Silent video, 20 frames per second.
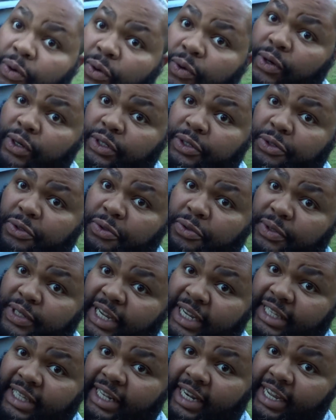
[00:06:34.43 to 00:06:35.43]
going to
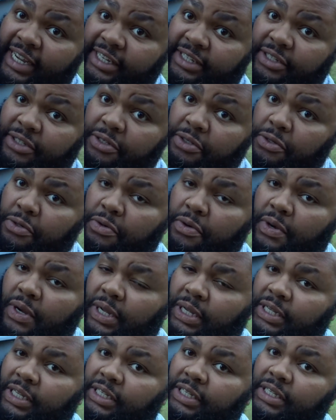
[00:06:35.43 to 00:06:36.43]
take the last two.
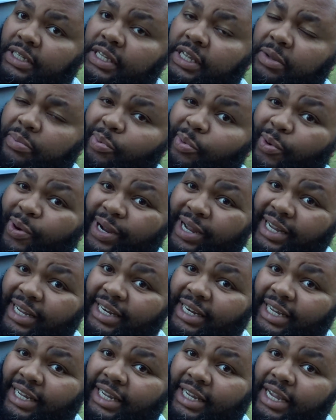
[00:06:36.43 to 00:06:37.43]
This is the pork
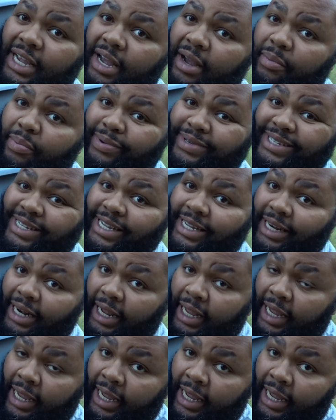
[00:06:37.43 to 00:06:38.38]
and the uh, brisket.